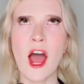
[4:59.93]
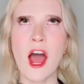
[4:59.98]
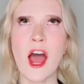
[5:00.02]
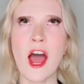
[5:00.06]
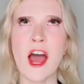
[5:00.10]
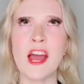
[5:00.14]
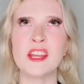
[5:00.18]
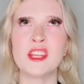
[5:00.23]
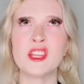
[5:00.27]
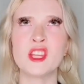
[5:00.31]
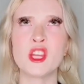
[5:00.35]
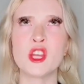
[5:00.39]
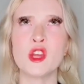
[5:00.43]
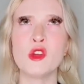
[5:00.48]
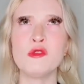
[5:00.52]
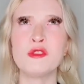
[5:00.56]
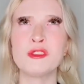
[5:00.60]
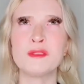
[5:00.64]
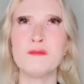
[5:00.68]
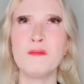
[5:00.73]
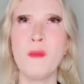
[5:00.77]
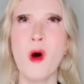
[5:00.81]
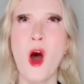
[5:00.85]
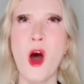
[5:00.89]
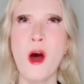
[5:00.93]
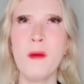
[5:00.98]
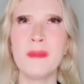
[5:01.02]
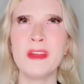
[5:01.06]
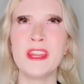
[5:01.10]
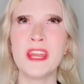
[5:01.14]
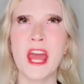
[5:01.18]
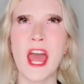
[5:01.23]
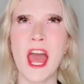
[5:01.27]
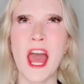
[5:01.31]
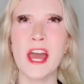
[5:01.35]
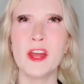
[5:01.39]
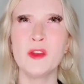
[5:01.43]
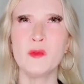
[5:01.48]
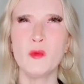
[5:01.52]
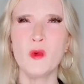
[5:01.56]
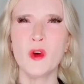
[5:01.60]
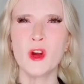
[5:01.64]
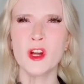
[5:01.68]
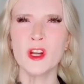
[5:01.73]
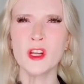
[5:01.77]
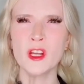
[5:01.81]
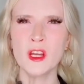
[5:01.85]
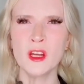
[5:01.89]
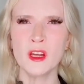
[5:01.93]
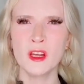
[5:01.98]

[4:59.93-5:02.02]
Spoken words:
I choose Mom and Edward?